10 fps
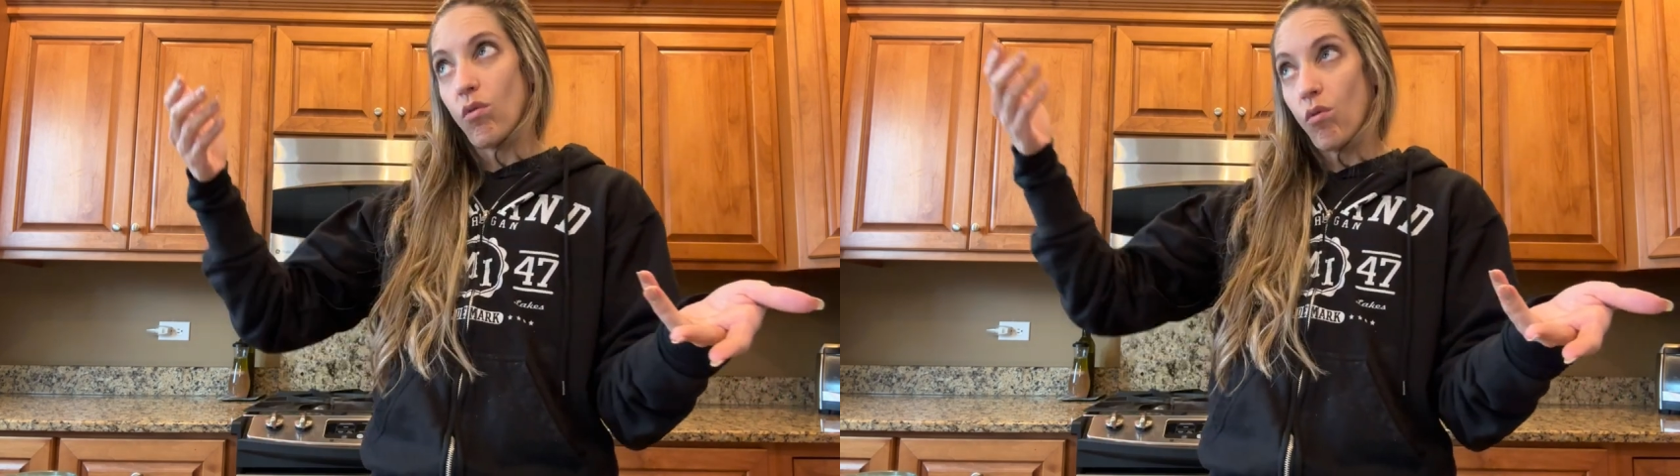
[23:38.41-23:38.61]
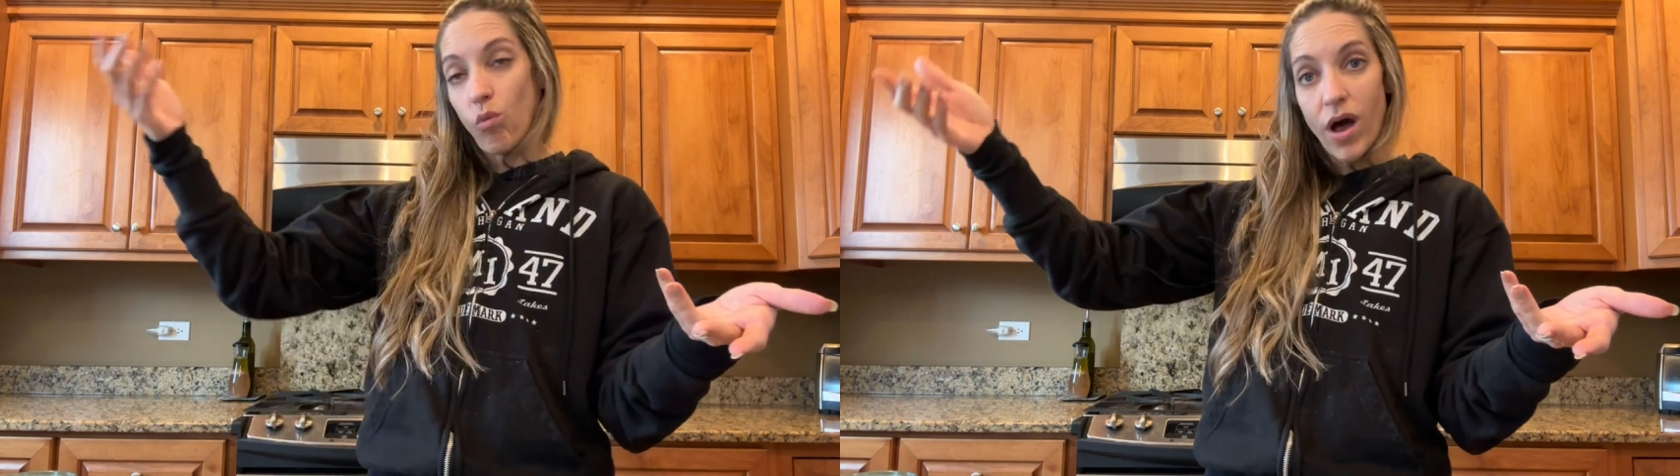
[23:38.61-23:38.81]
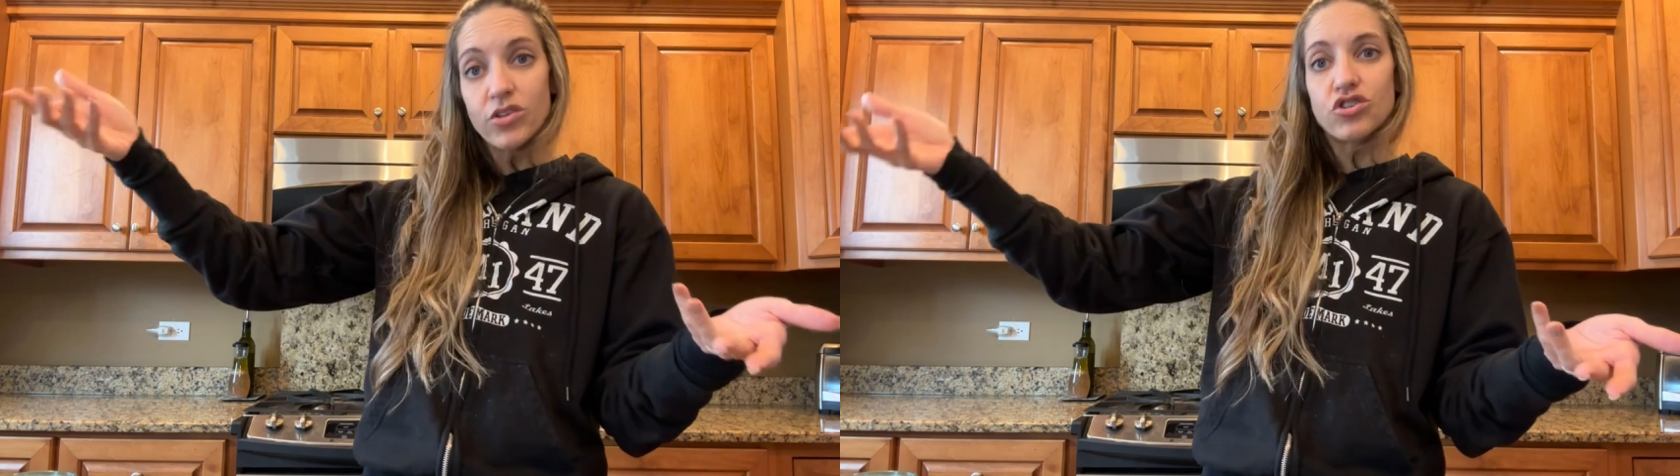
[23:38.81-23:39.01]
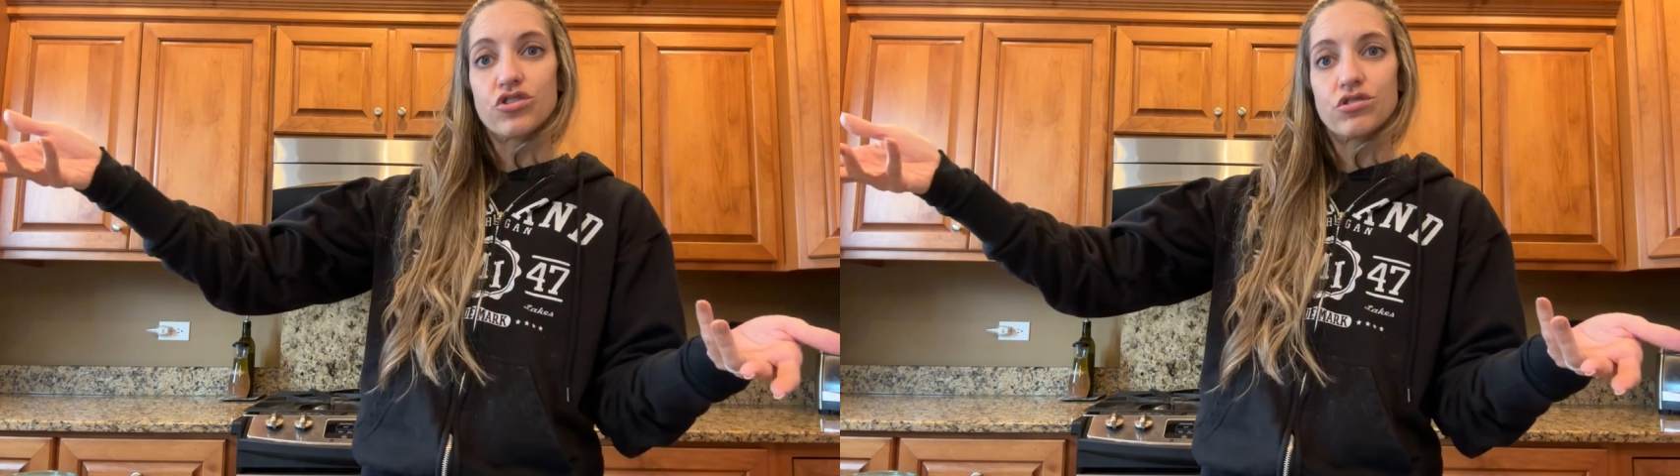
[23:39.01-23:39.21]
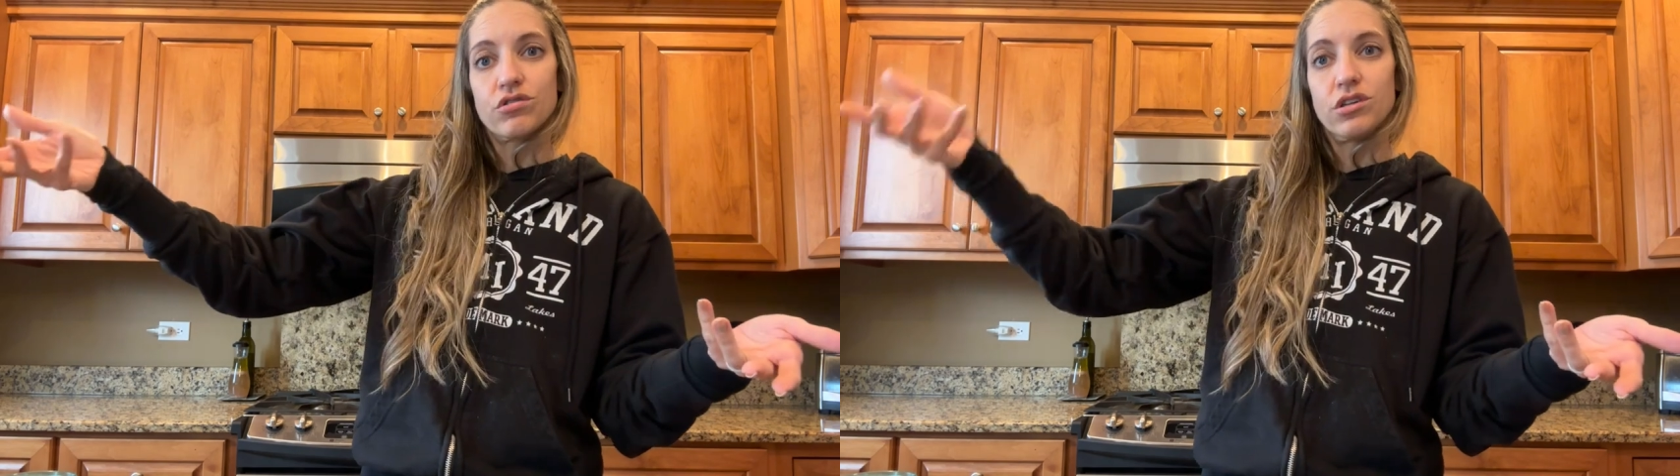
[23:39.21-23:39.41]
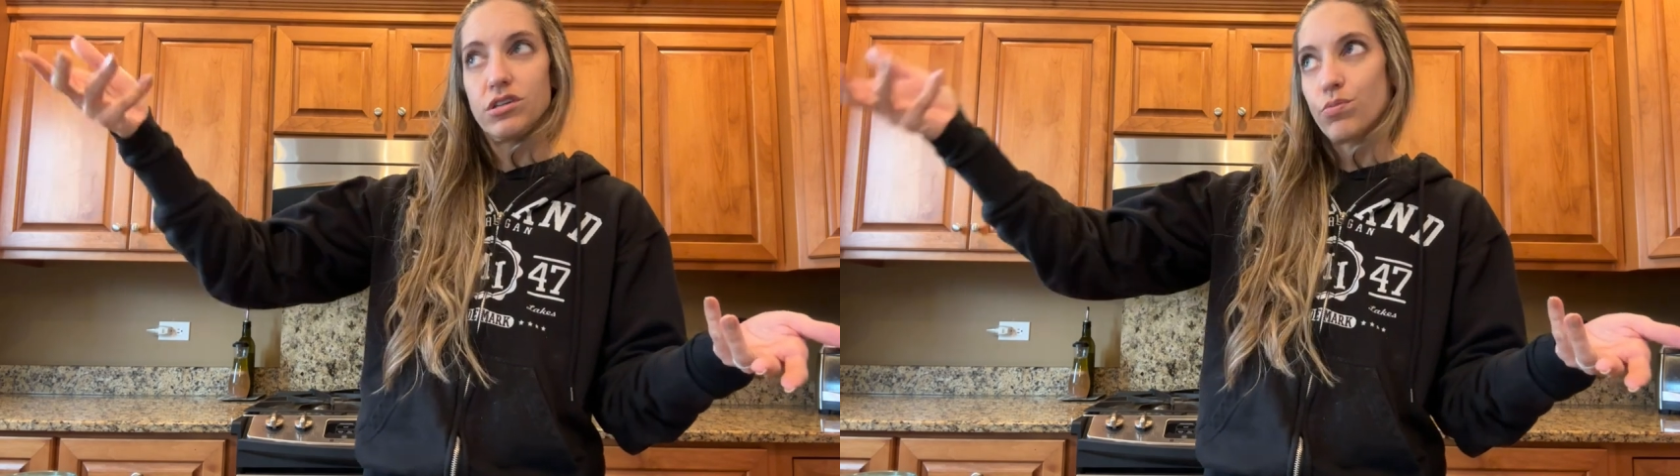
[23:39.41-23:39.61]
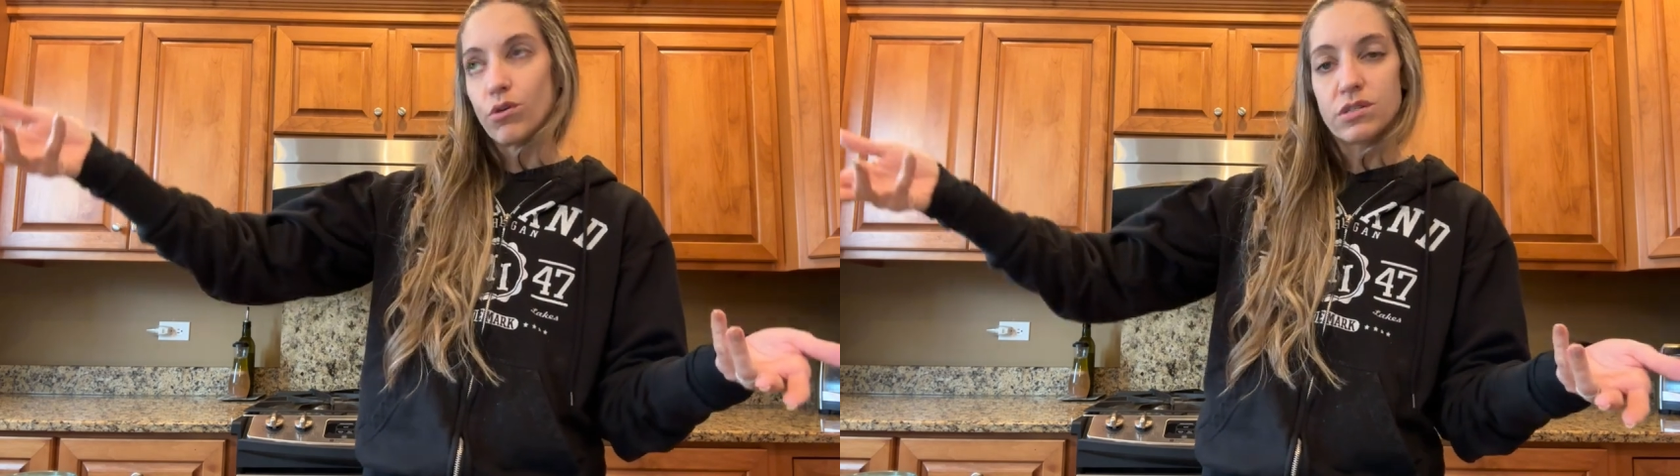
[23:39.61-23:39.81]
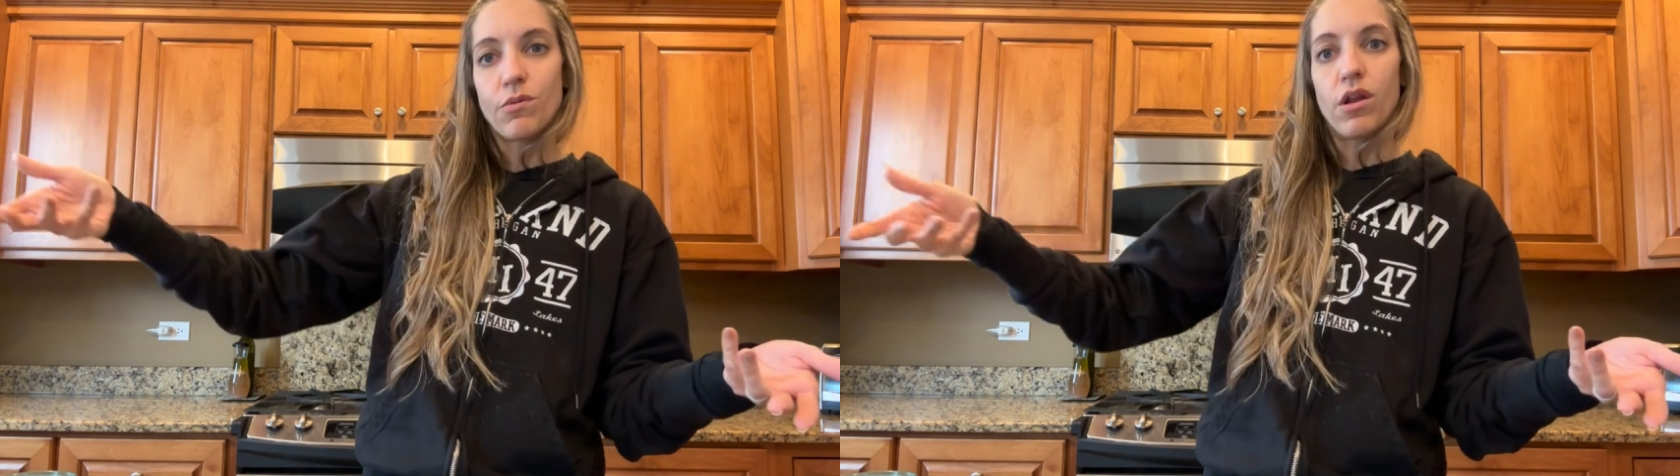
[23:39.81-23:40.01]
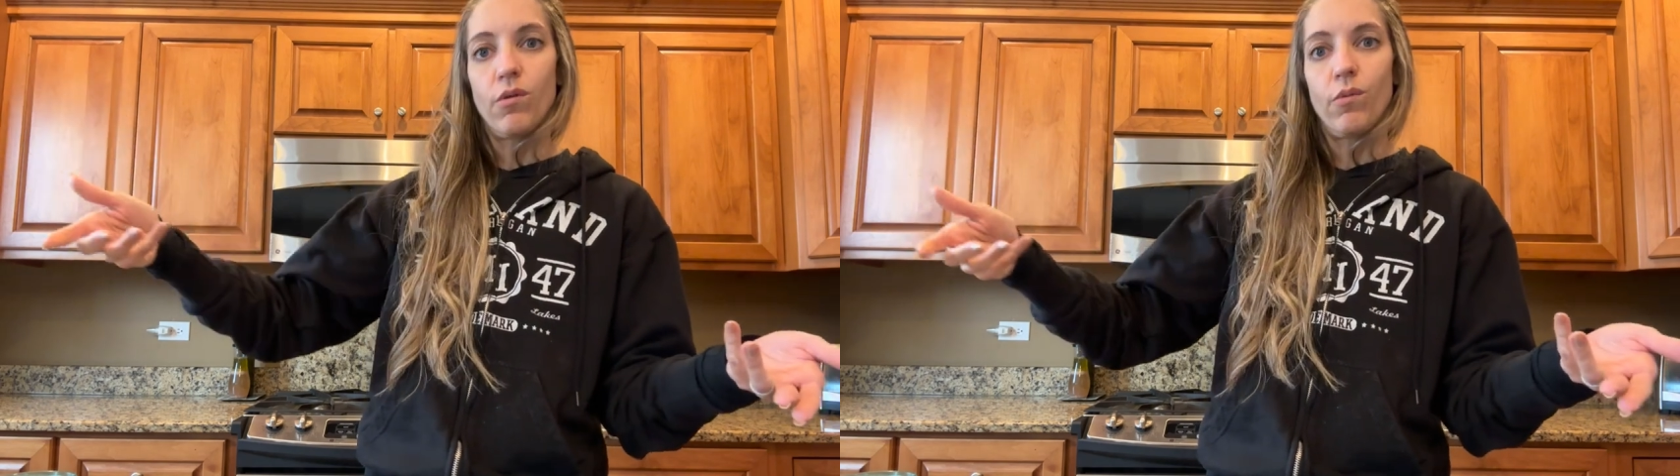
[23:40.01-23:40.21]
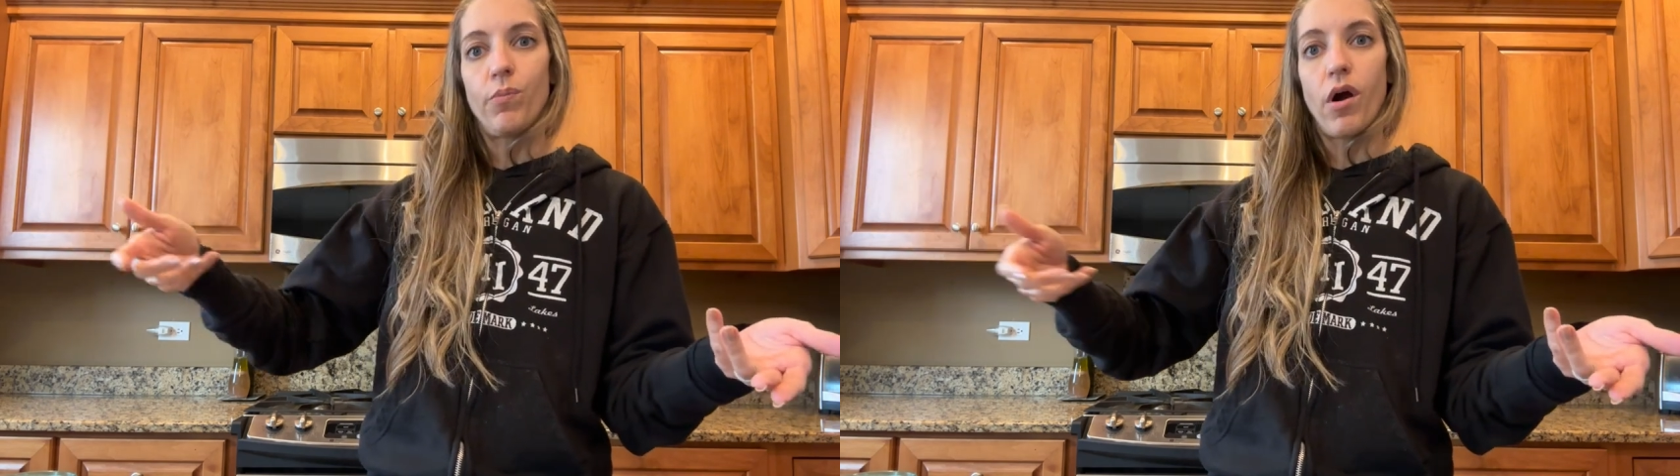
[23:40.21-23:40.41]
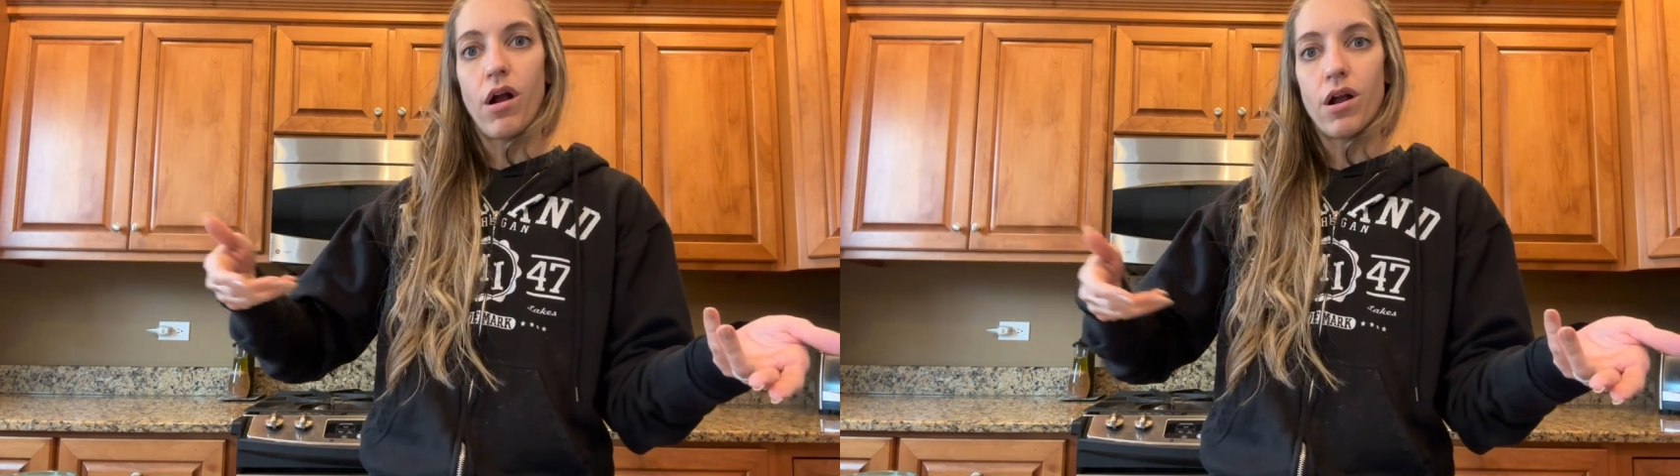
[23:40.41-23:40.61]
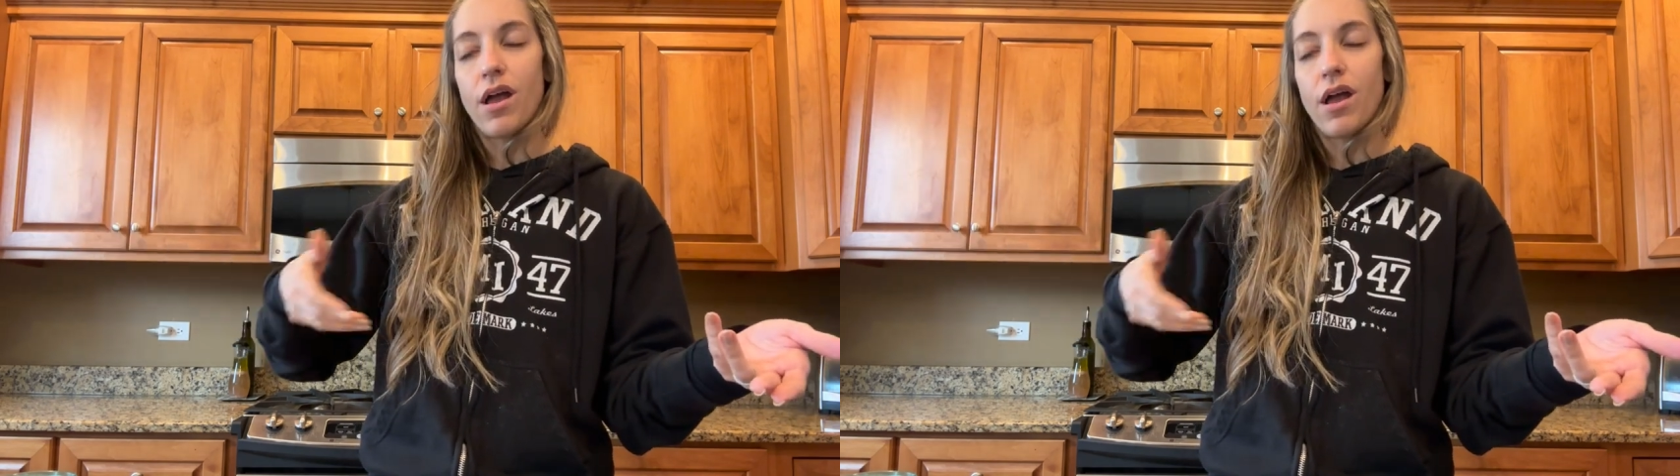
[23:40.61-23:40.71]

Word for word: watch the sports model part.